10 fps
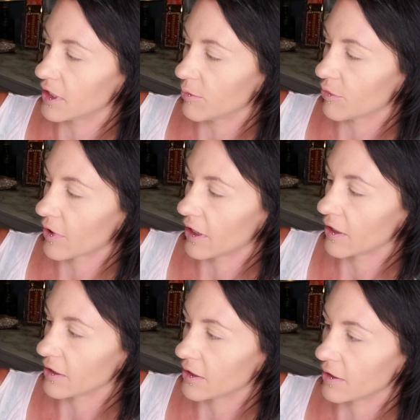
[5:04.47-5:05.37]
dip right
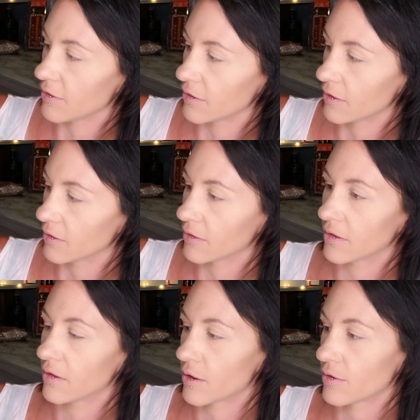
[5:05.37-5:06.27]
into
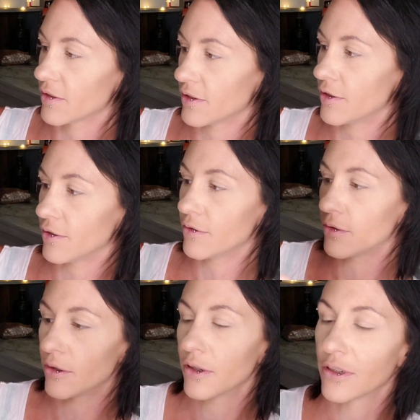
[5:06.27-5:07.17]
those
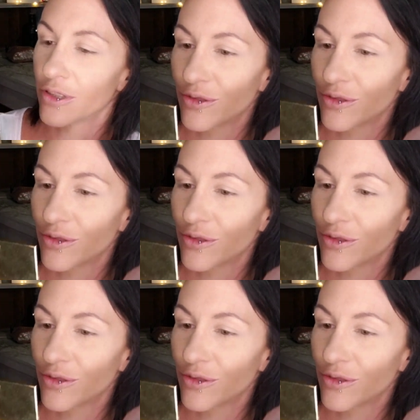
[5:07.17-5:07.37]
two.